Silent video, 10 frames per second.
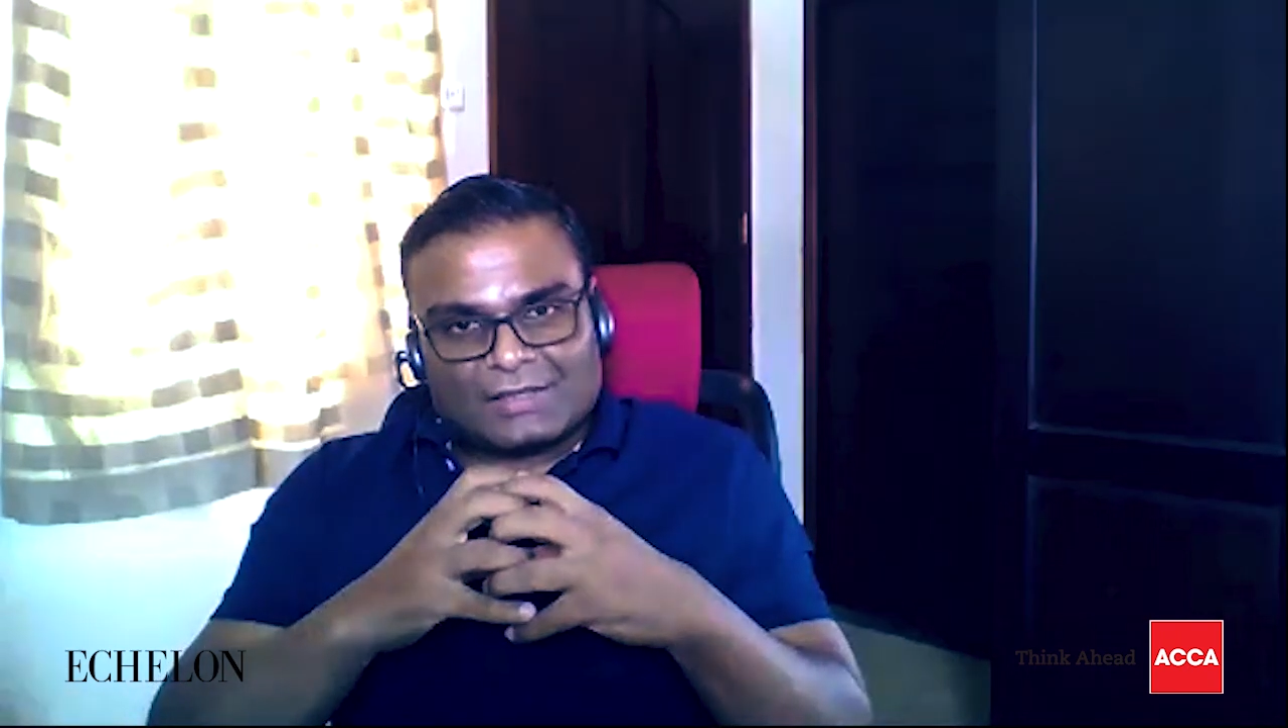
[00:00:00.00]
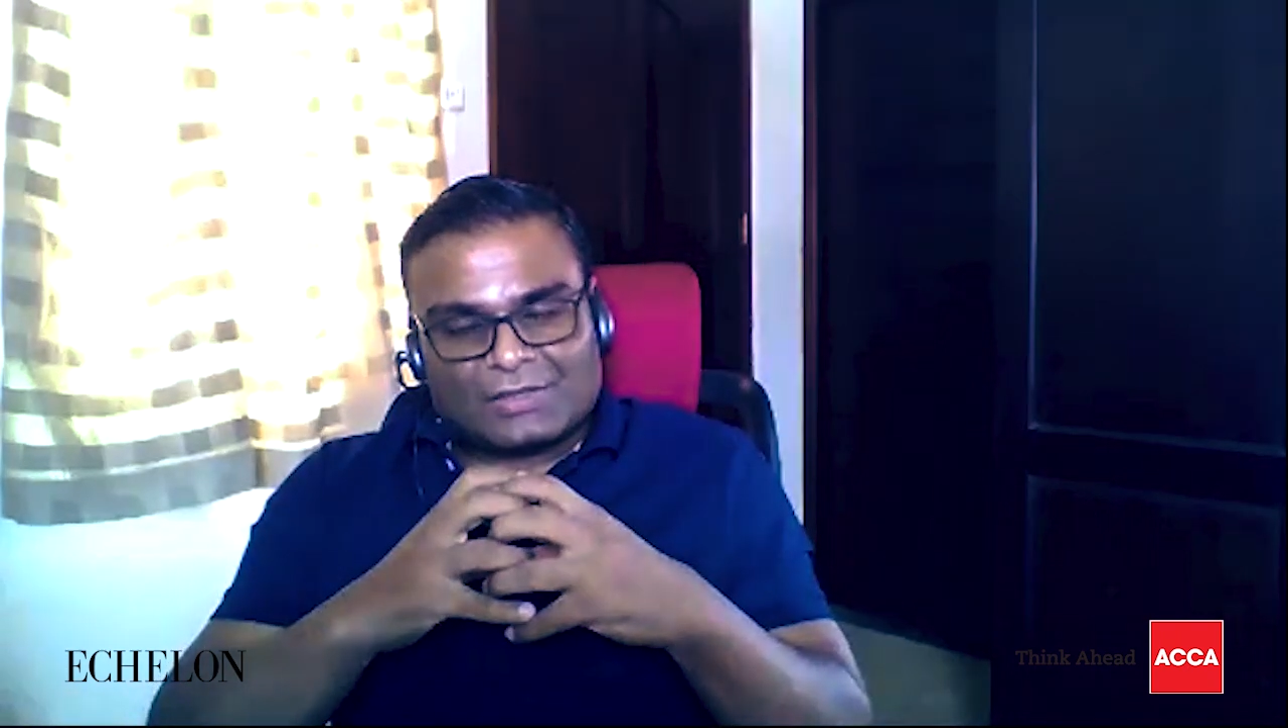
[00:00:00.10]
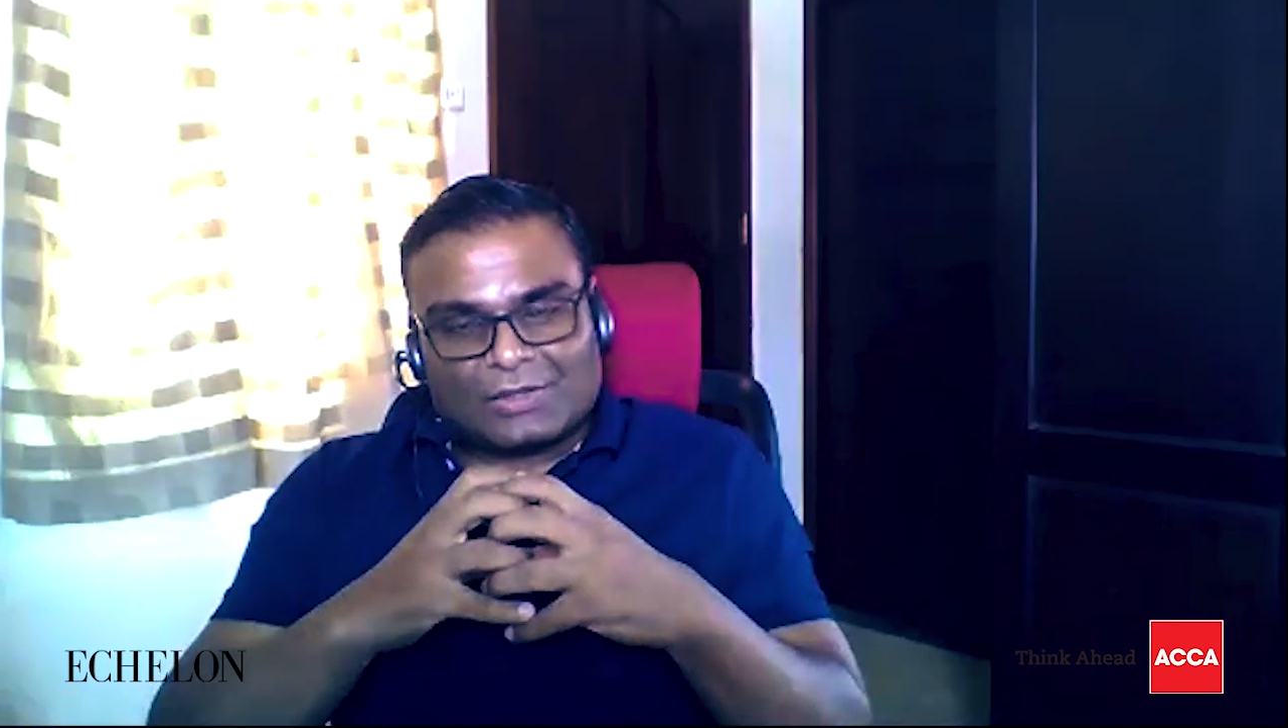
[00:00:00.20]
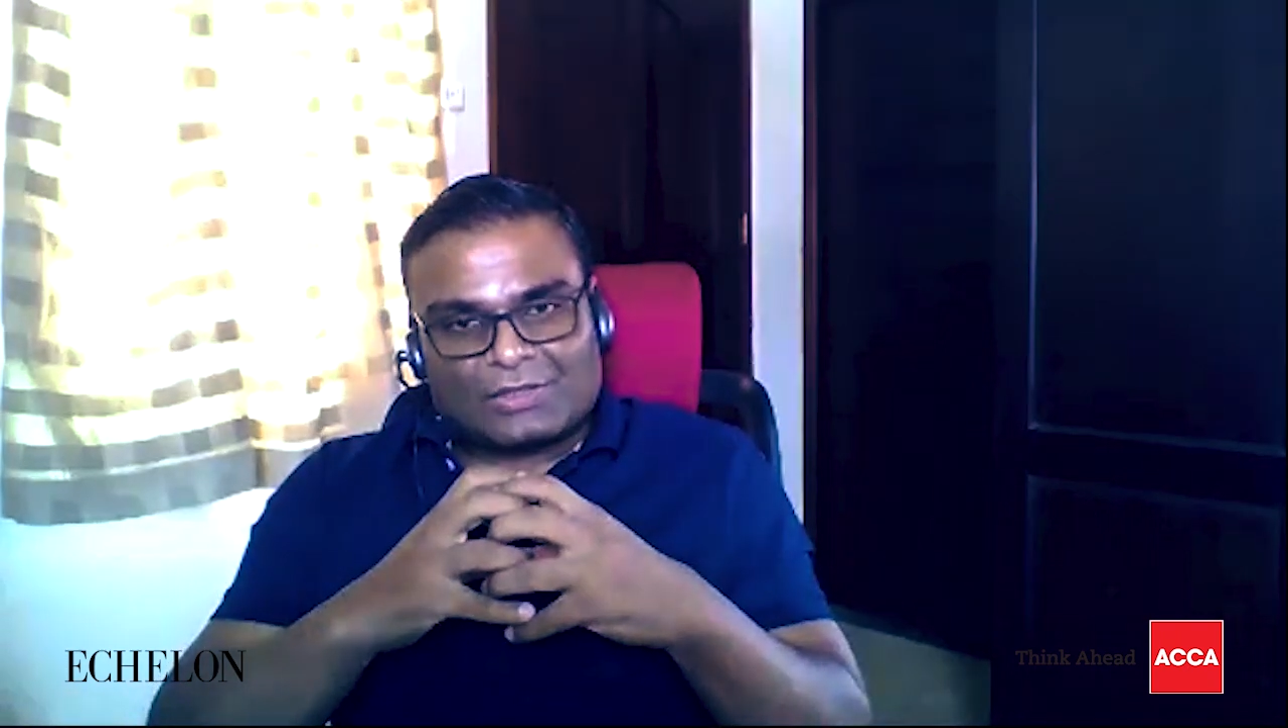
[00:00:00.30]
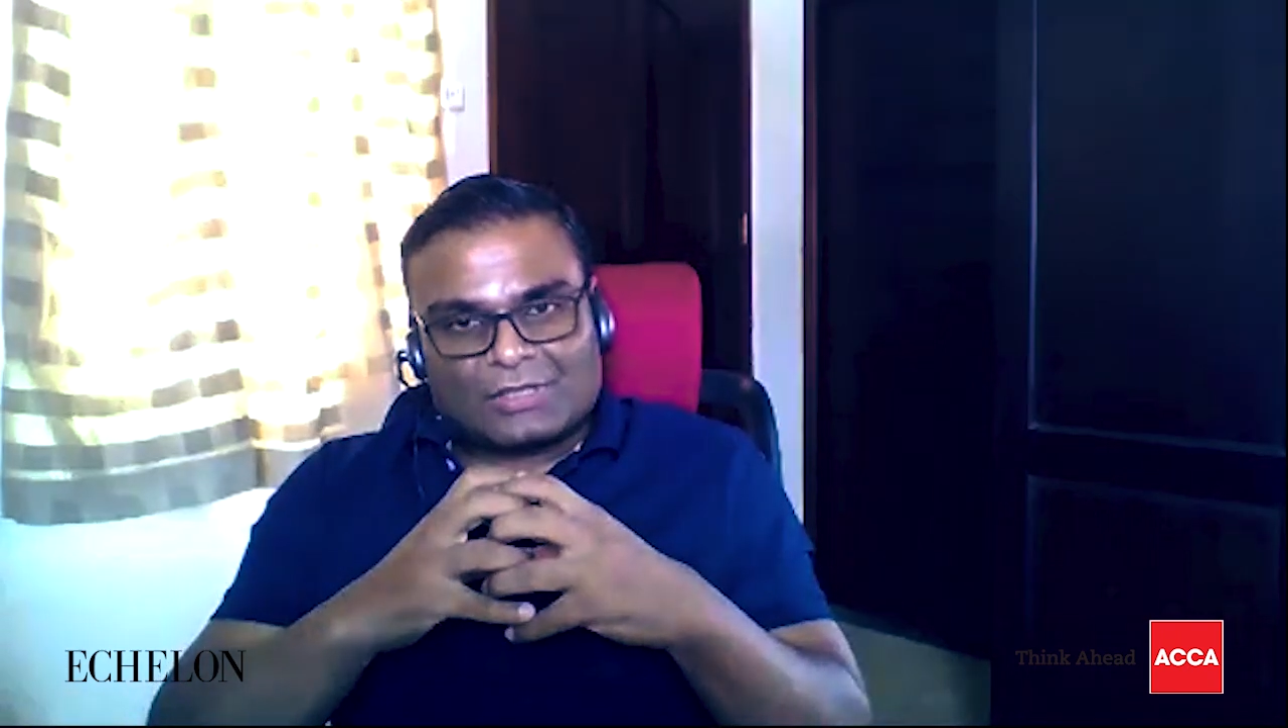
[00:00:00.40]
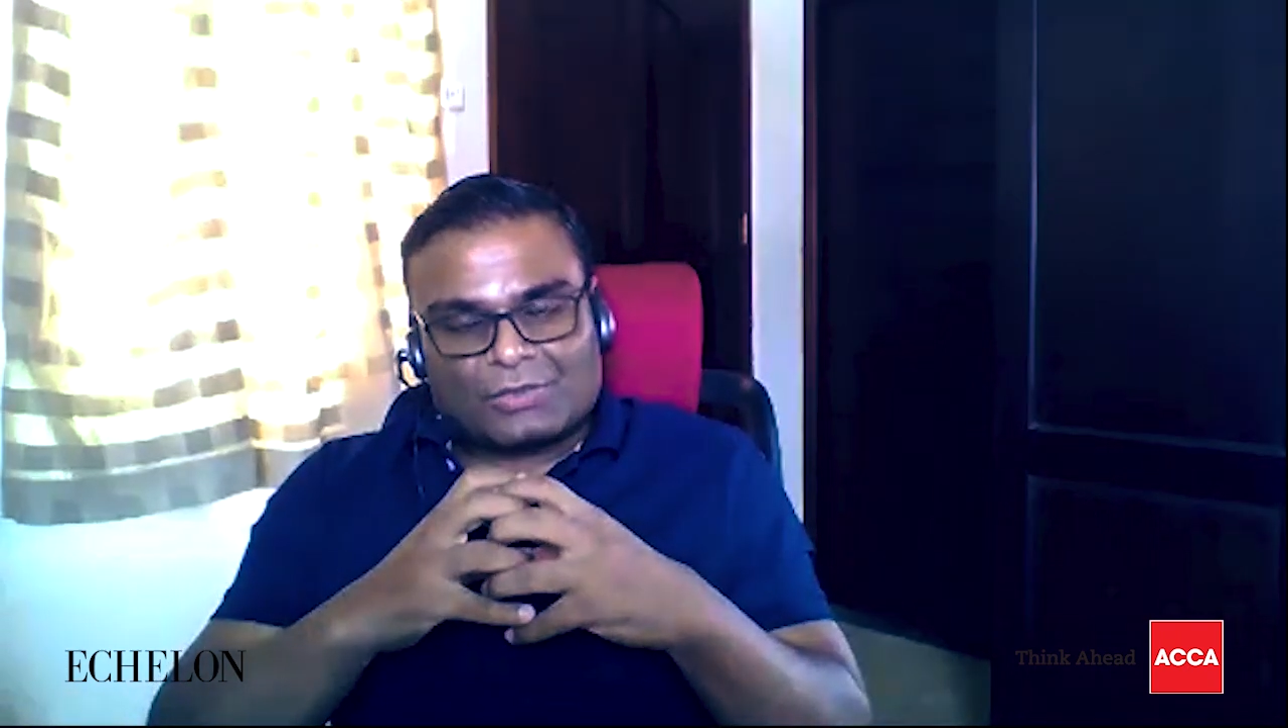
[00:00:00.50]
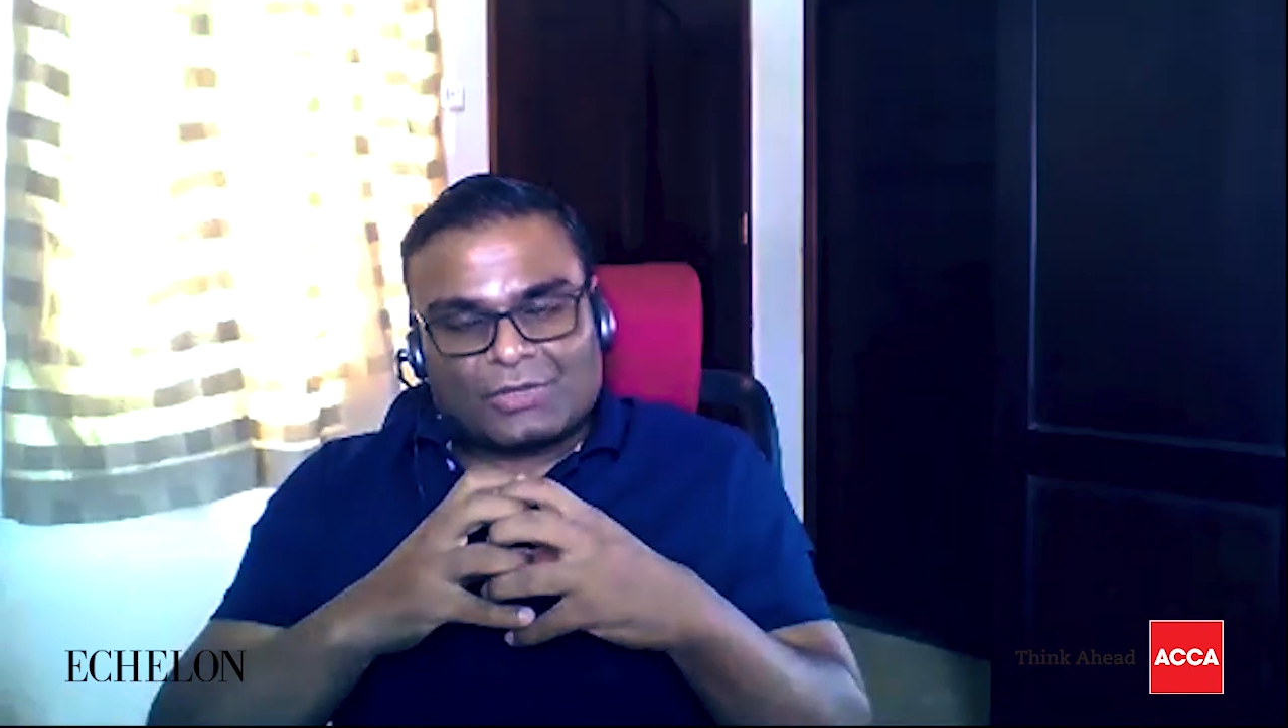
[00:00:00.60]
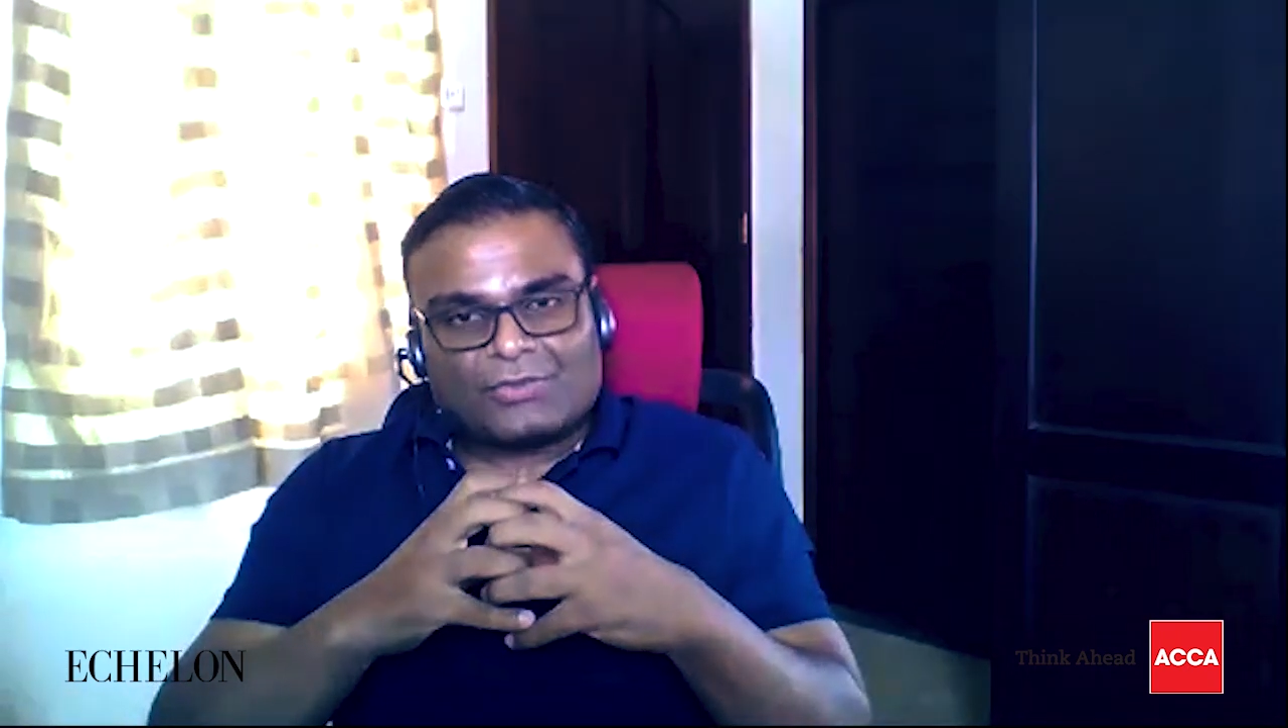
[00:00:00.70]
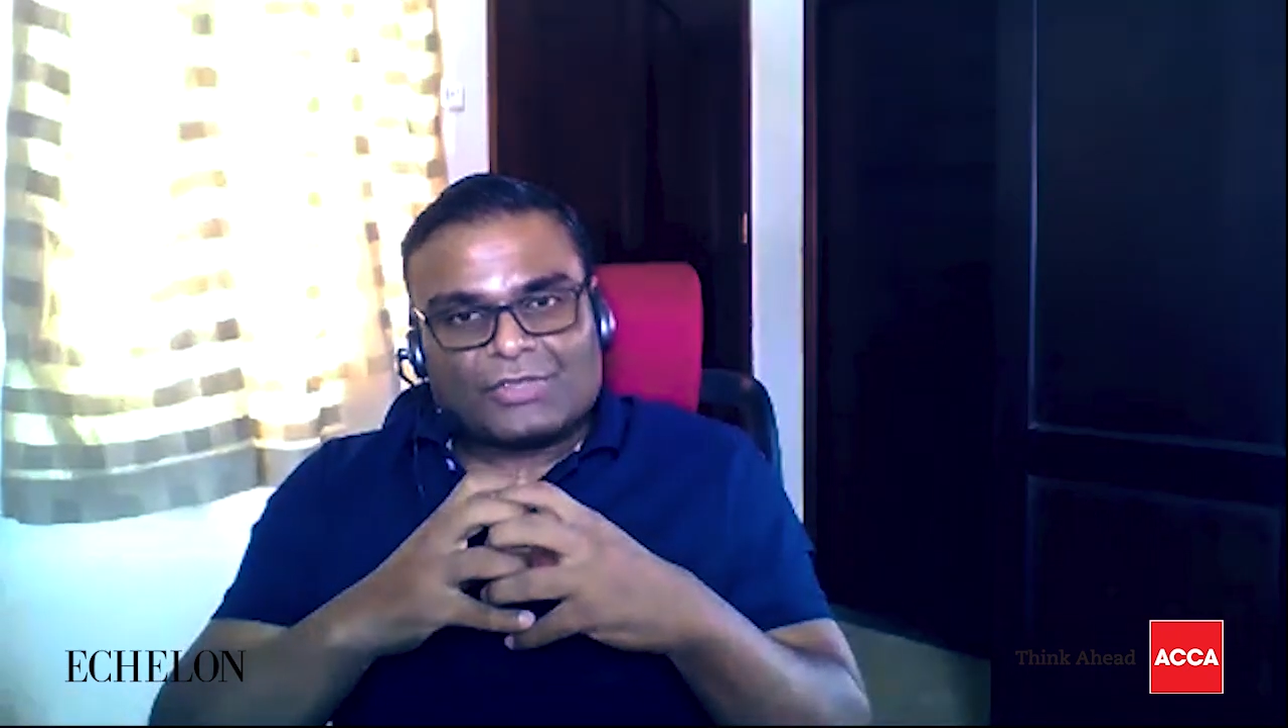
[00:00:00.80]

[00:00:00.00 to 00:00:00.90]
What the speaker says: this concept of